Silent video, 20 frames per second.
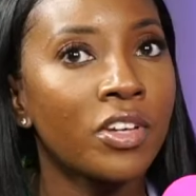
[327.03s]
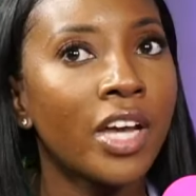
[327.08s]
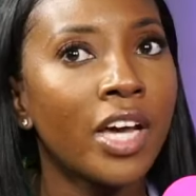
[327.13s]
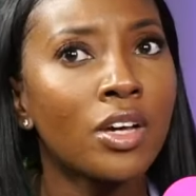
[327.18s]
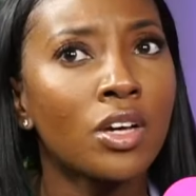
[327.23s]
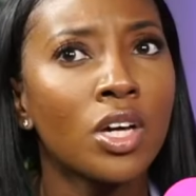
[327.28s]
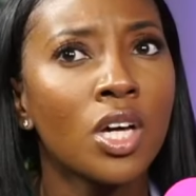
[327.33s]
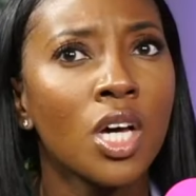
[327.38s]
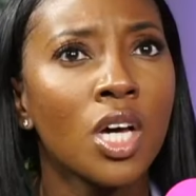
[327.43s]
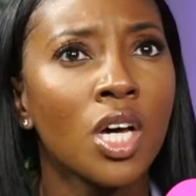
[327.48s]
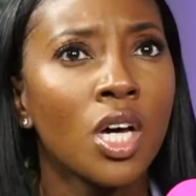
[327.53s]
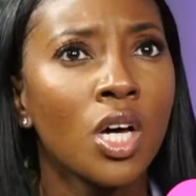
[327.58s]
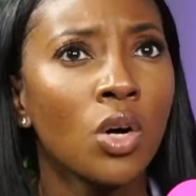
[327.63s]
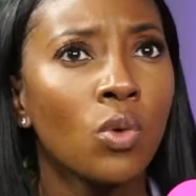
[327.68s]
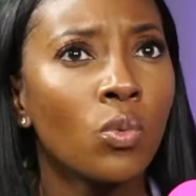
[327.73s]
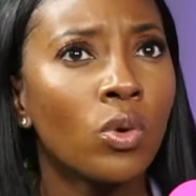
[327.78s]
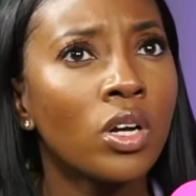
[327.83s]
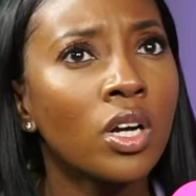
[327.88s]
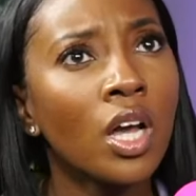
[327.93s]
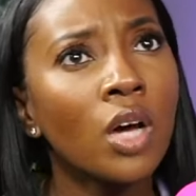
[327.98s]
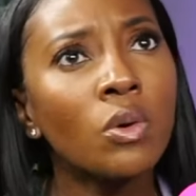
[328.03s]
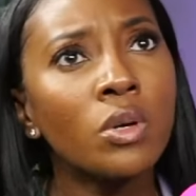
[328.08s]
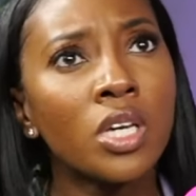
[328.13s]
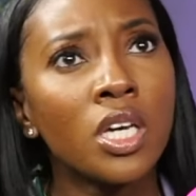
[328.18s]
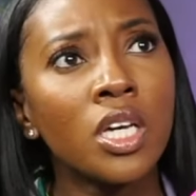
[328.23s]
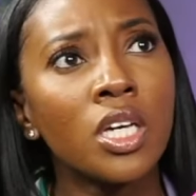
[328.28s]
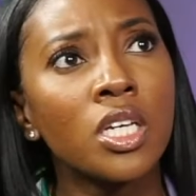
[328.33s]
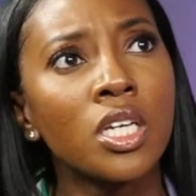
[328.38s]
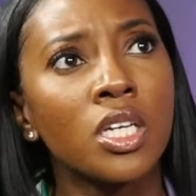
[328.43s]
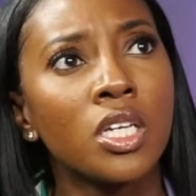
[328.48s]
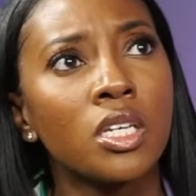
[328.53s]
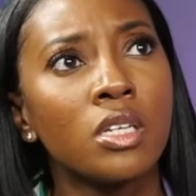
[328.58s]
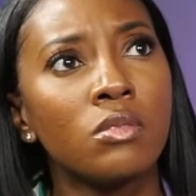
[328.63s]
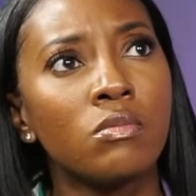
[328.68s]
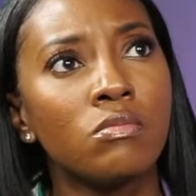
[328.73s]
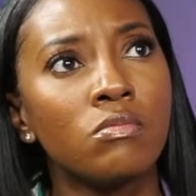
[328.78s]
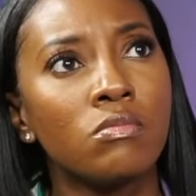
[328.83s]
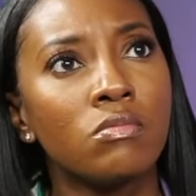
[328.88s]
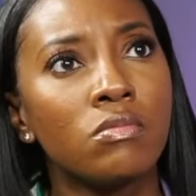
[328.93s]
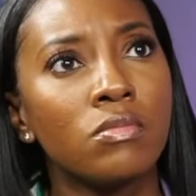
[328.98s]
like we're low key
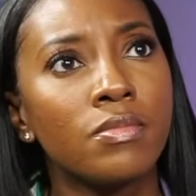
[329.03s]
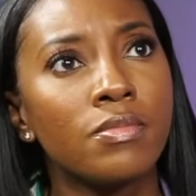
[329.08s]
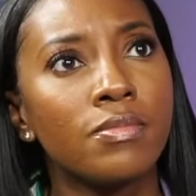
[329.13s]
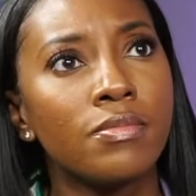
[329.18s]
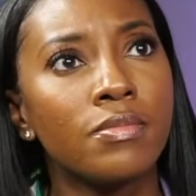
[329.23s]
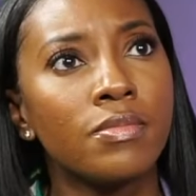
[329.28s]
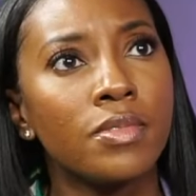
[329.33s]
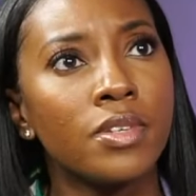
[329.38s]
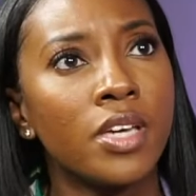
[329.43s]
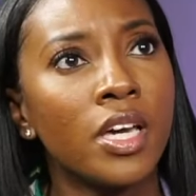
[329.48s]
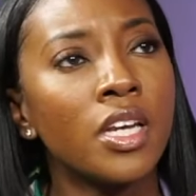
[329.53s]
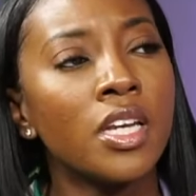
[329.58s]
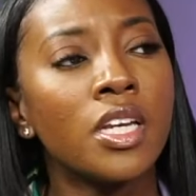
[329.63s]
Getting